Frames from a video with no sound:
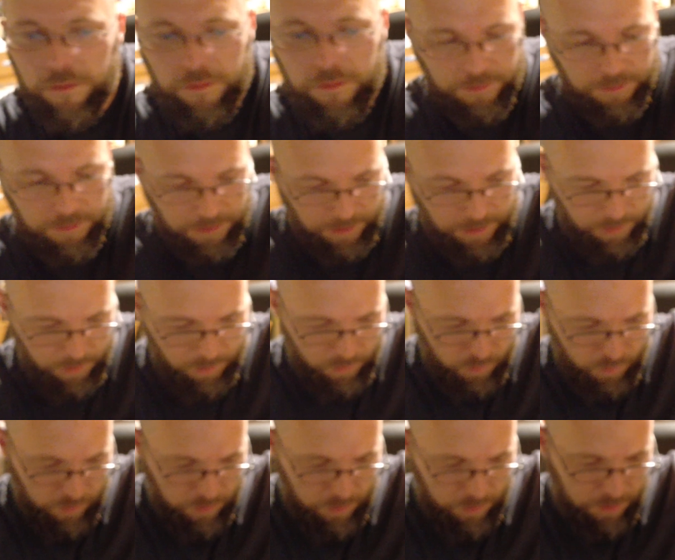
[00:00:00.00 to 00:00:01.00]

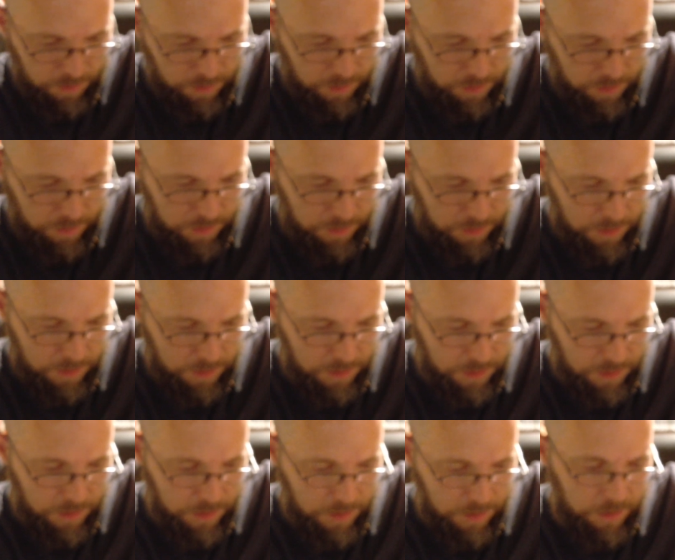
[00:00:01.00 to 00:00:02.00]
So
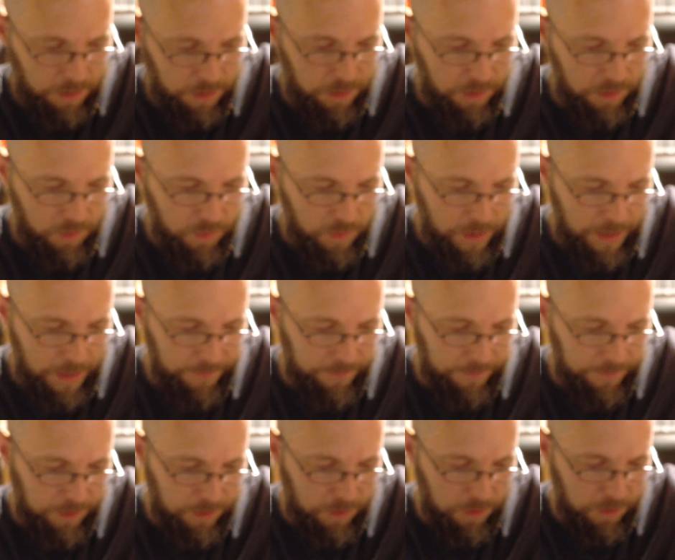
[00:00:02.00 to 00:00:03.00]
you have
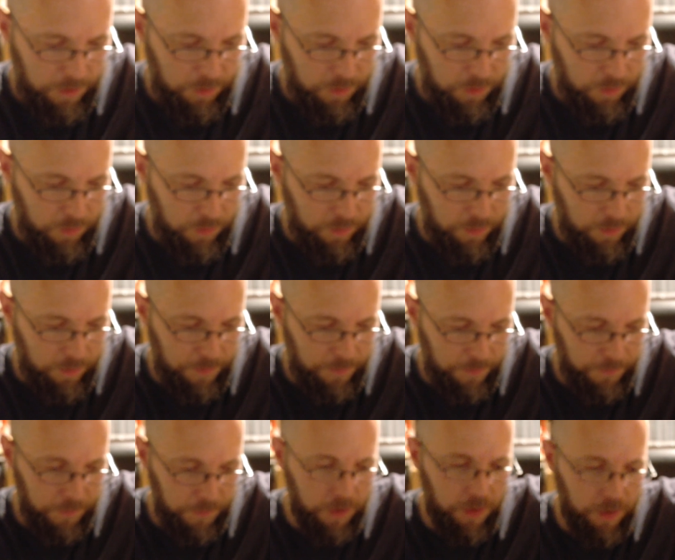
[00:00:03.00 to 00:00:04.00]
to
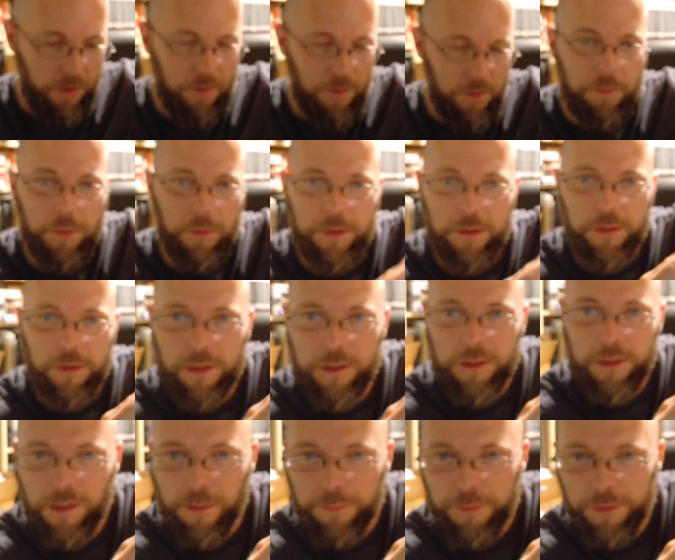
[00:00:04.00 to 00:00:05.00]
put
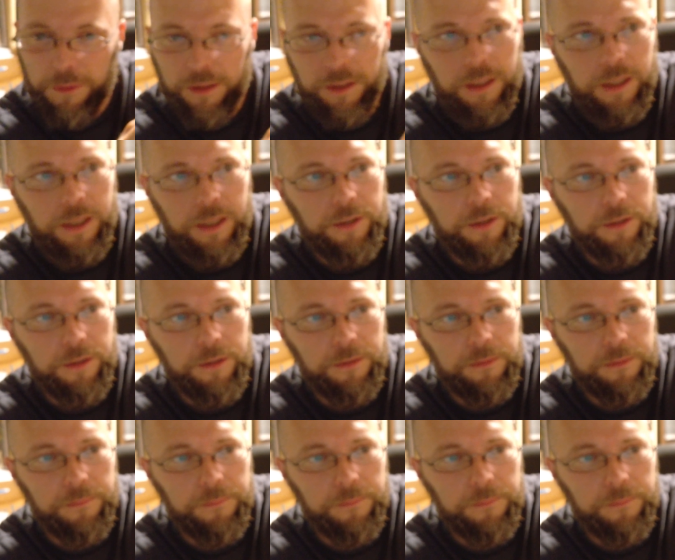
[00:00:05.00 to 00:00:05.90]
this up in here,